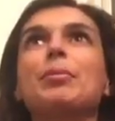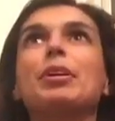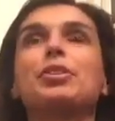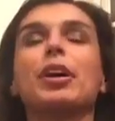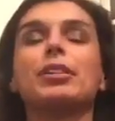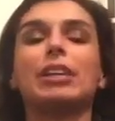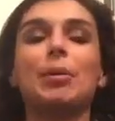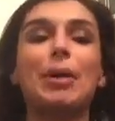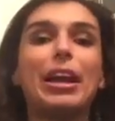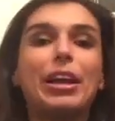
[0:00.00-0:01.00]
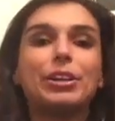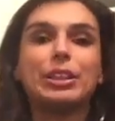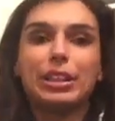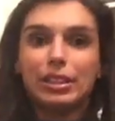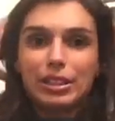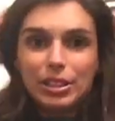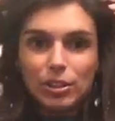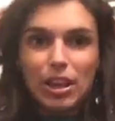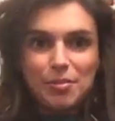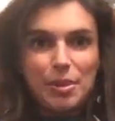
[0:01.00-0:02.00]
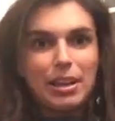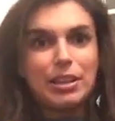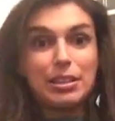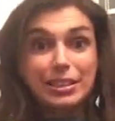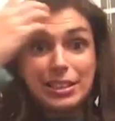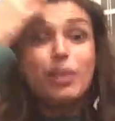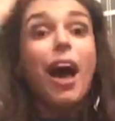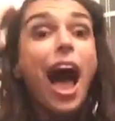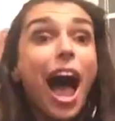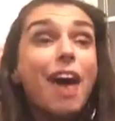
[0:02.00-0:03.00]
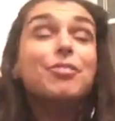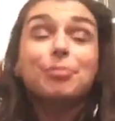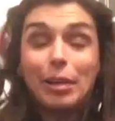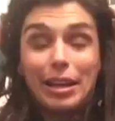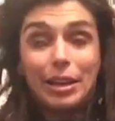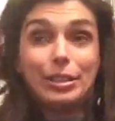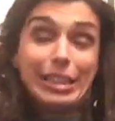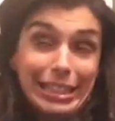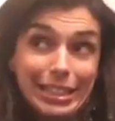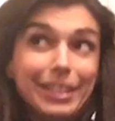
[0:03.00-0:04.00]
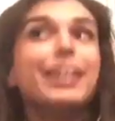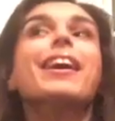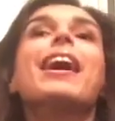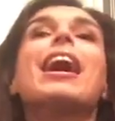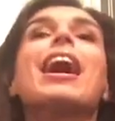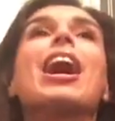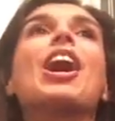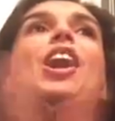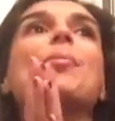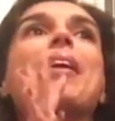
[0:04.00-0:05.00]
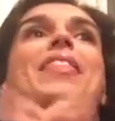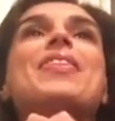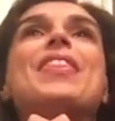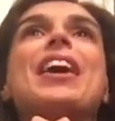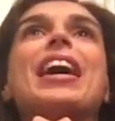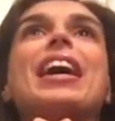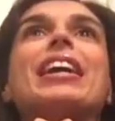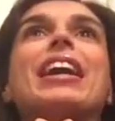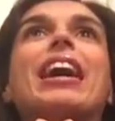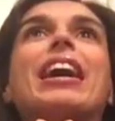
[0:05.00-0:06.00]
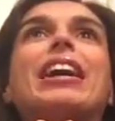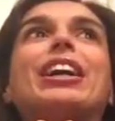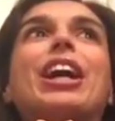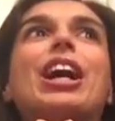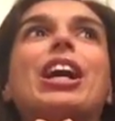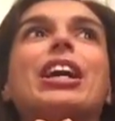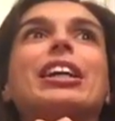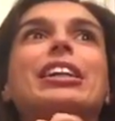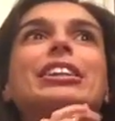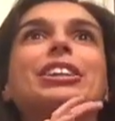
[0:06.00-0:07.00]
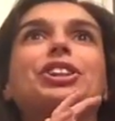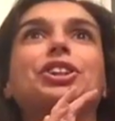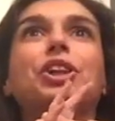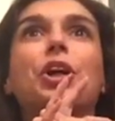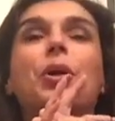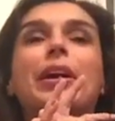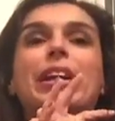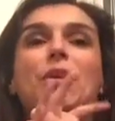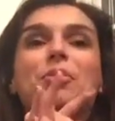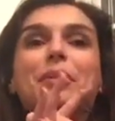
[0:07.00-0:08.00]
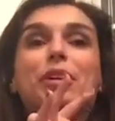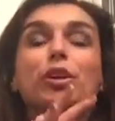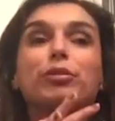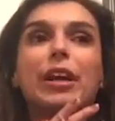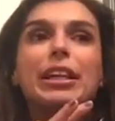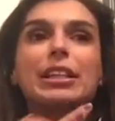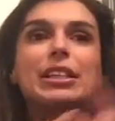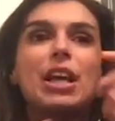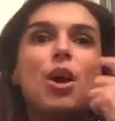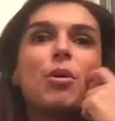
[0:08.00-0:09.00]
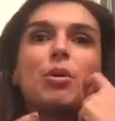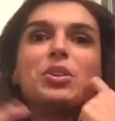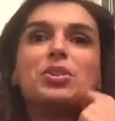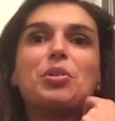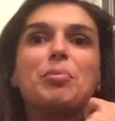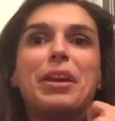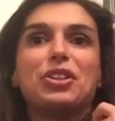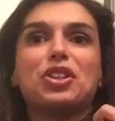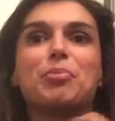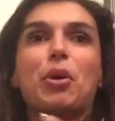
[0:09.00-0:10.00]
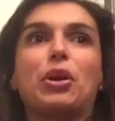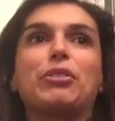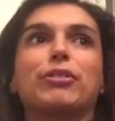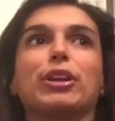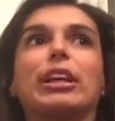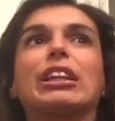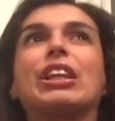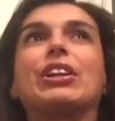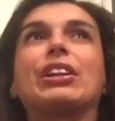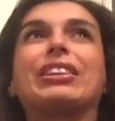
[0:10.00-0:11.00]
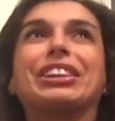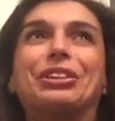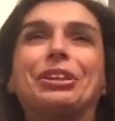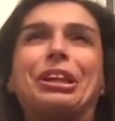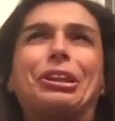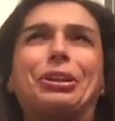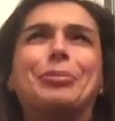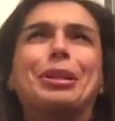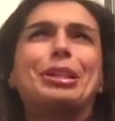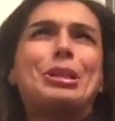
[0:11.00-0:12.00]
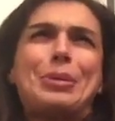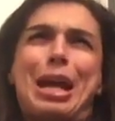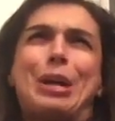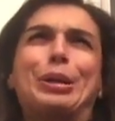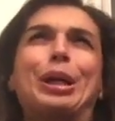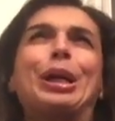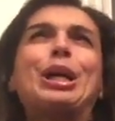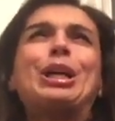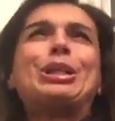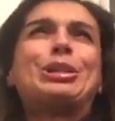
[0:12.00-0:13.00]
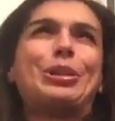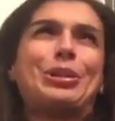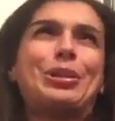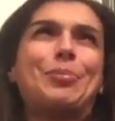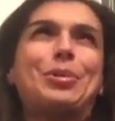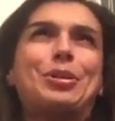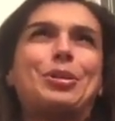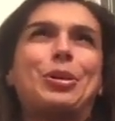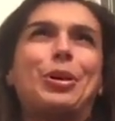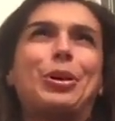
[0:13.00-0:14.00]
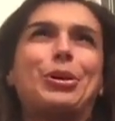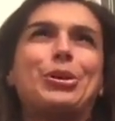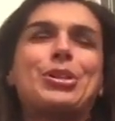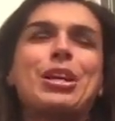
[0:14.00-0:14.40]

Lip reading: my dress, got my hair did, still have my hair did. And then I got to go hang out with my girlfriends. We went to a mansion party for like literally 30 minutes to an hour, took some pictures,